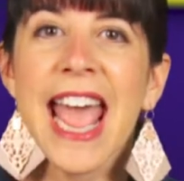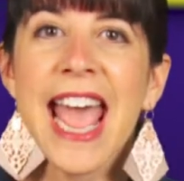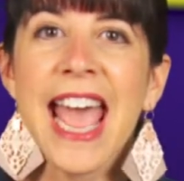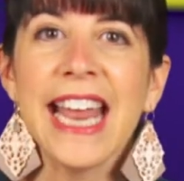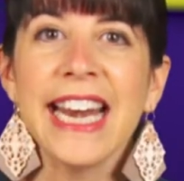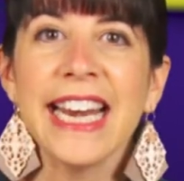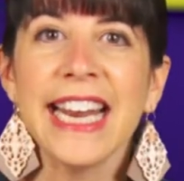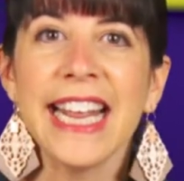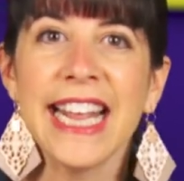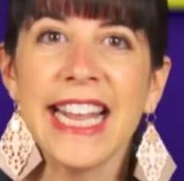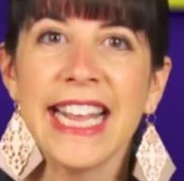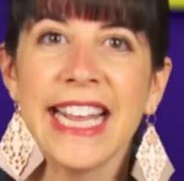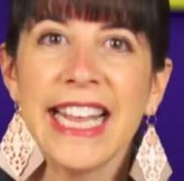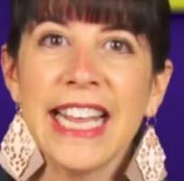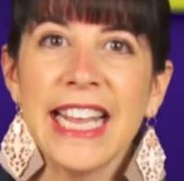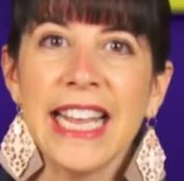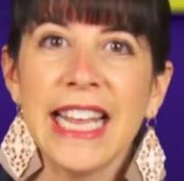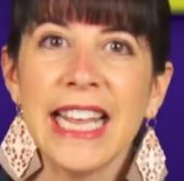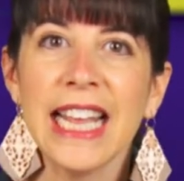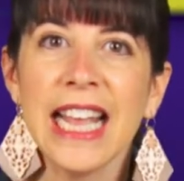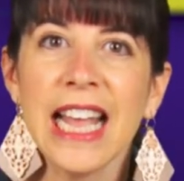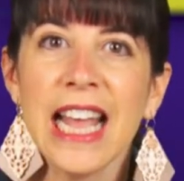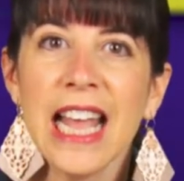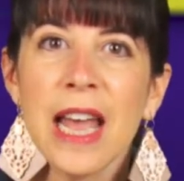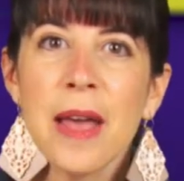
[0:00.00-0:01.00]
and
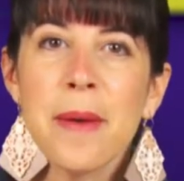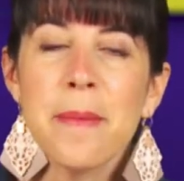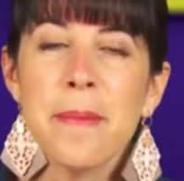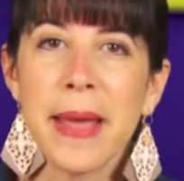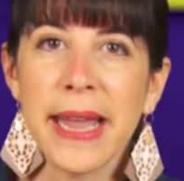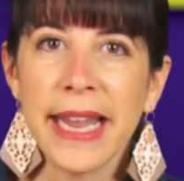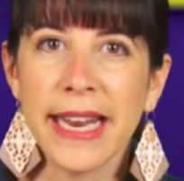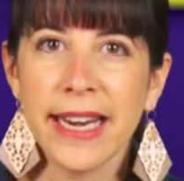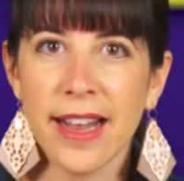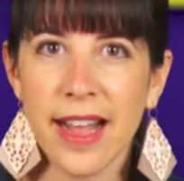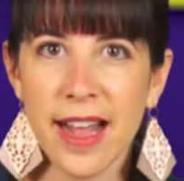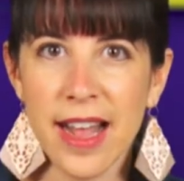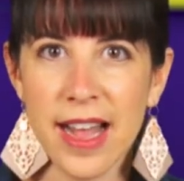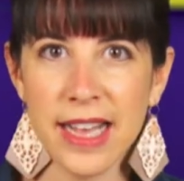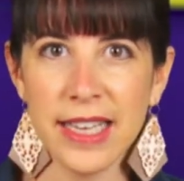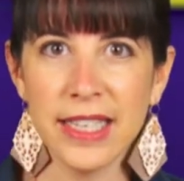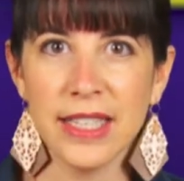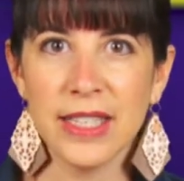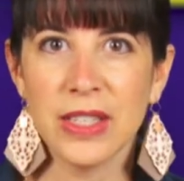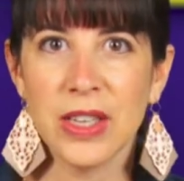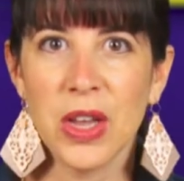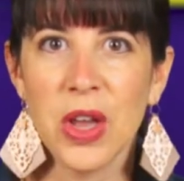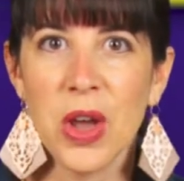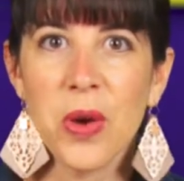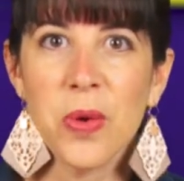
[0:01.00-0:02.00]
He made
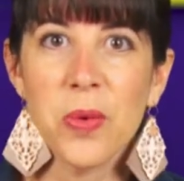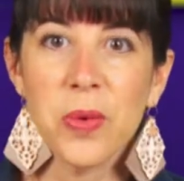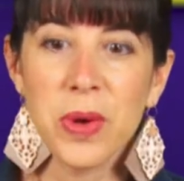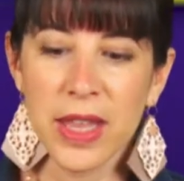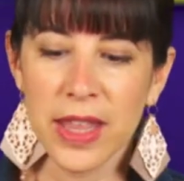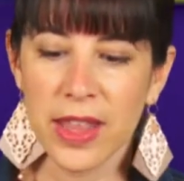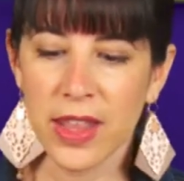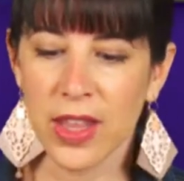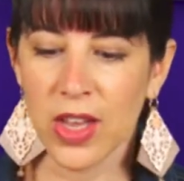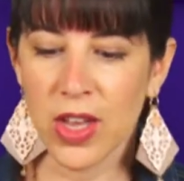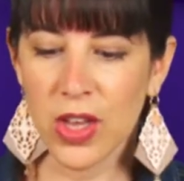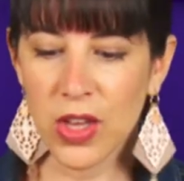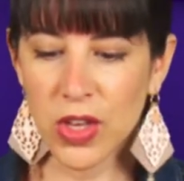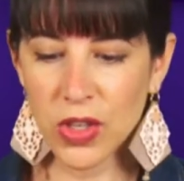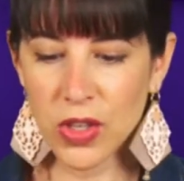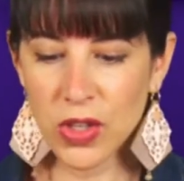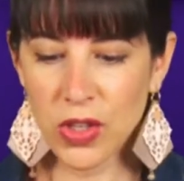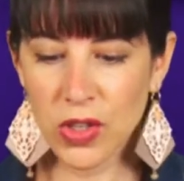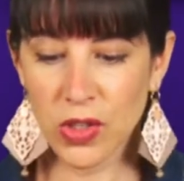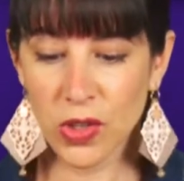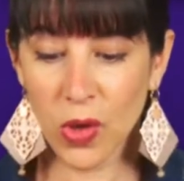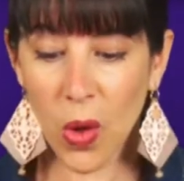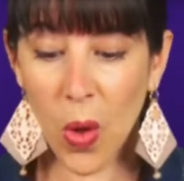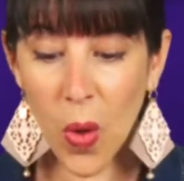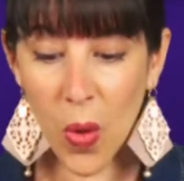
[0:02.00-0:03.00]
us with
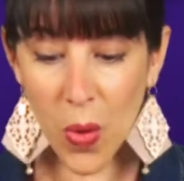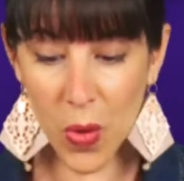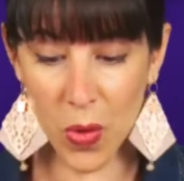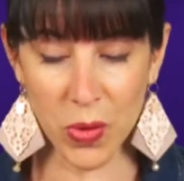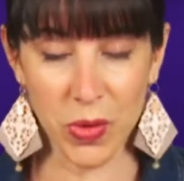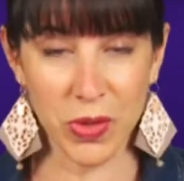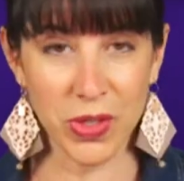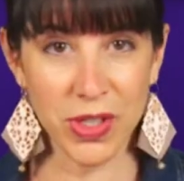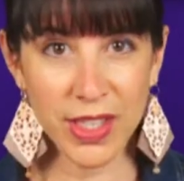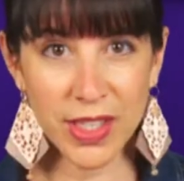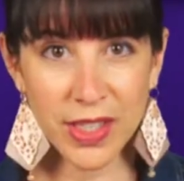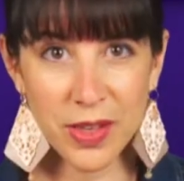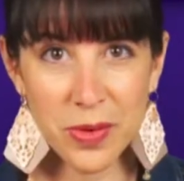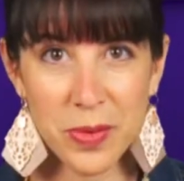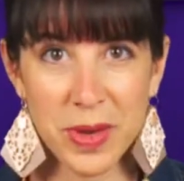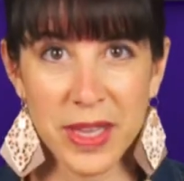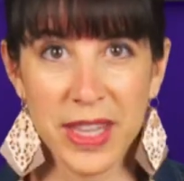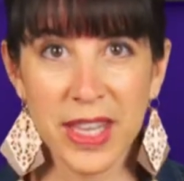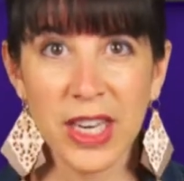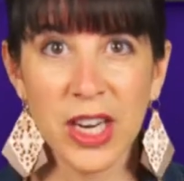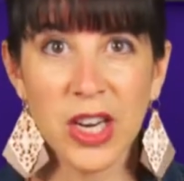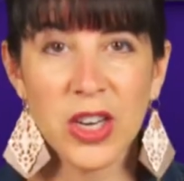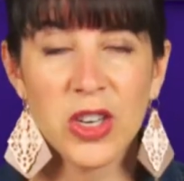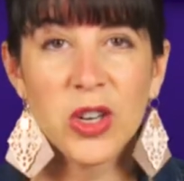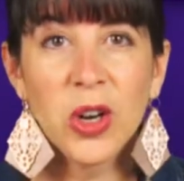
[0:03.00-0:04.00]
souls,
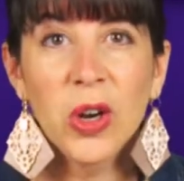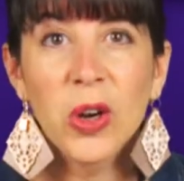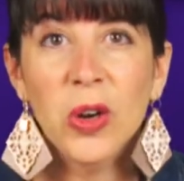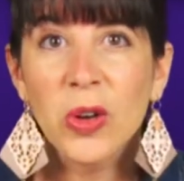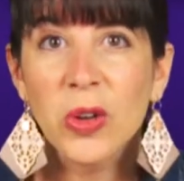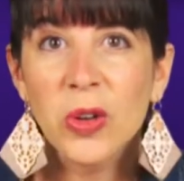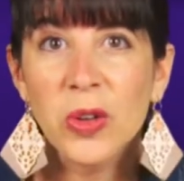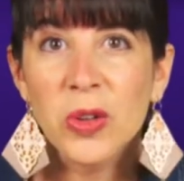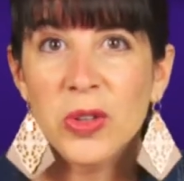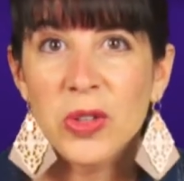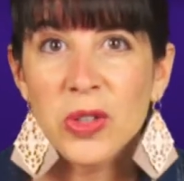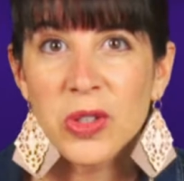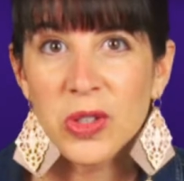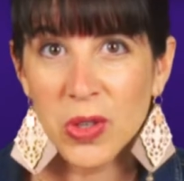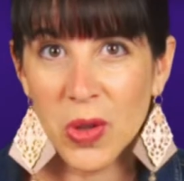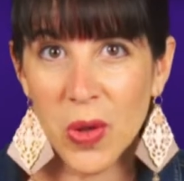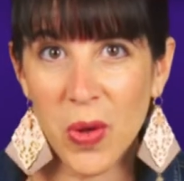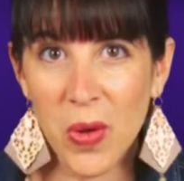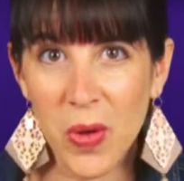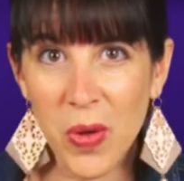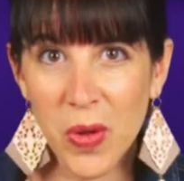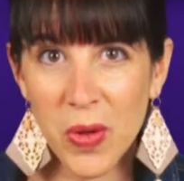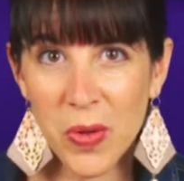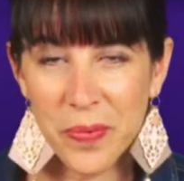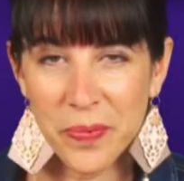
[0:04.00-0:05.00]
with an eternal
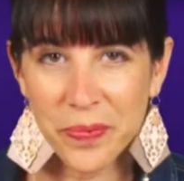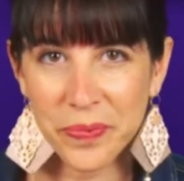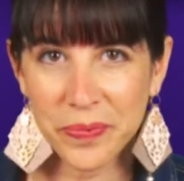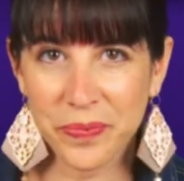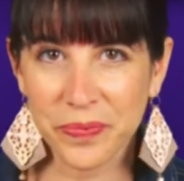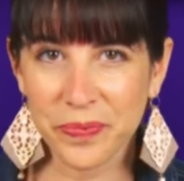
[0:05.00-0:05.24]
soul.